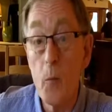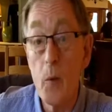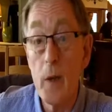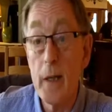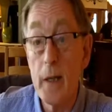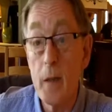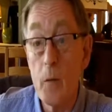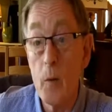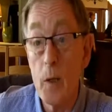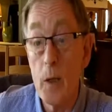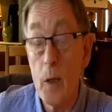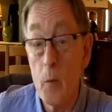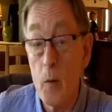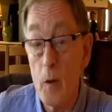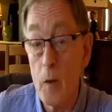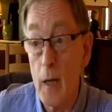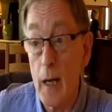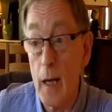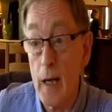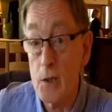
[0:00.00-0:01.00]
We
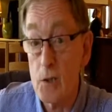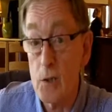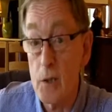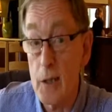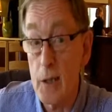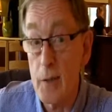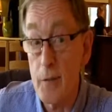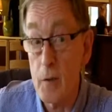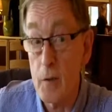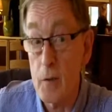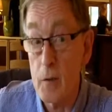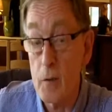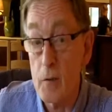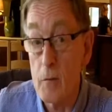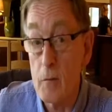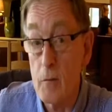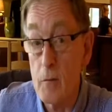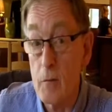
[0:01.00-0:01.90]
were actually given